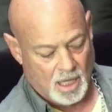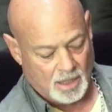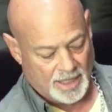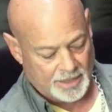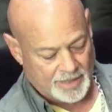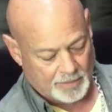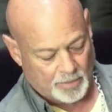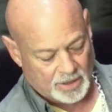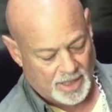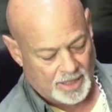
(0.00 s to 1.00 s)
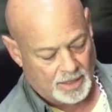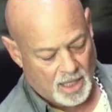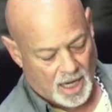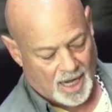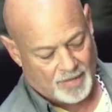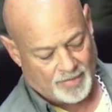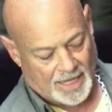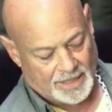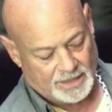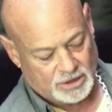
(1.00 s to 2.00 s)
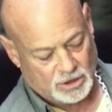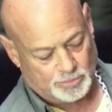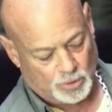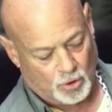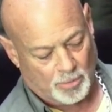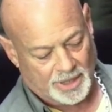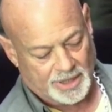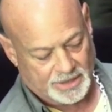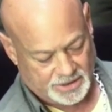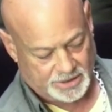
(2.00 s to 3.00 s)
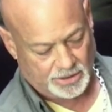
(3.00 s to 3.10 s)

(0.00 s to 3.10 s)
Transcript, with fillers: They had to take my leg. I have eight inches below my knee still,